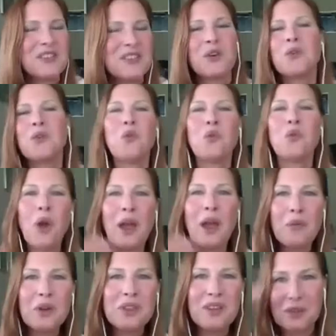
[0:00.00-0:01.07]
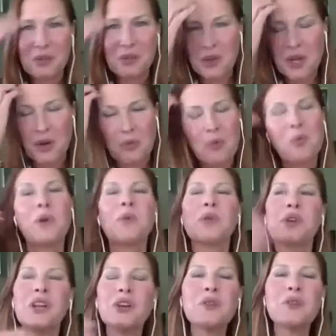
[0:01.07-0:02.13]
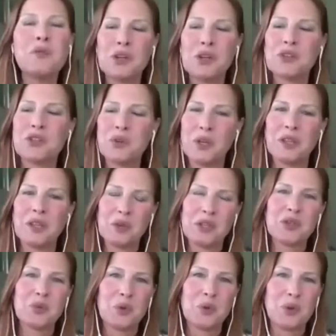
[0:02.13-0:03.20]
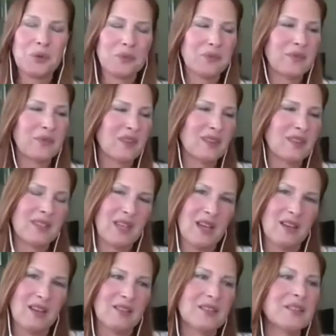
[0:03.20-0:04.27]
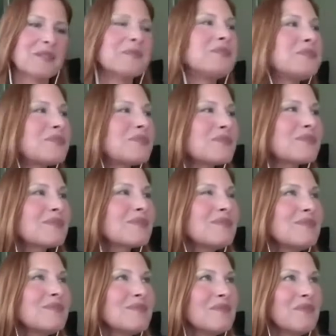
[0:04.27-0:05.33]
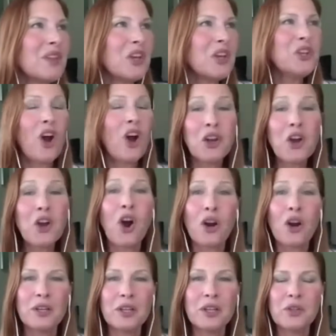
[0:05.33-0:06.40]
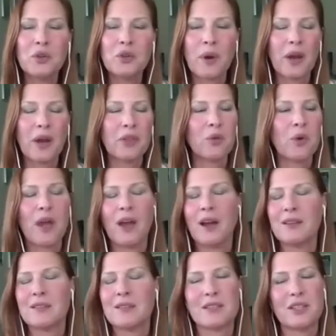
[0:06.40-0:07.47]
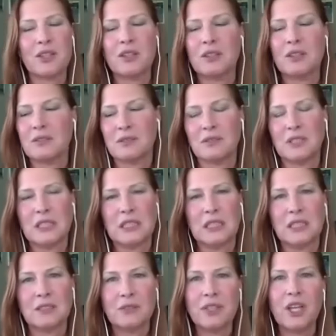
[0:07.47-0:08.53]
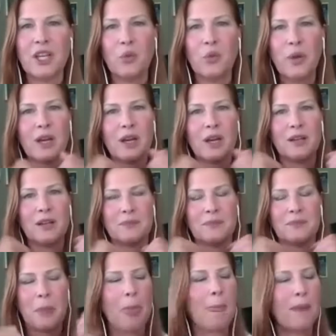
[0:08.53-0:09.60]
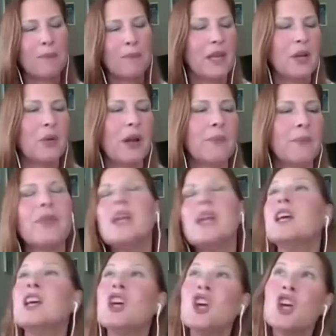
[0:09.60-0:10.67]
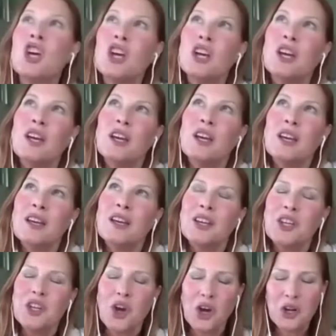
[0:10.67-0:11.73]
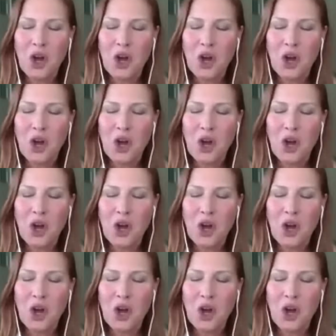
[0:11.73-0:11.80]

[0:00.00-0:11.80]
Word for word: So right when the, you know, when we were nearly finished doing the ritual scenes, Jan Harlan, who by the way, I still, er, you know, we kind of, anyway, Jan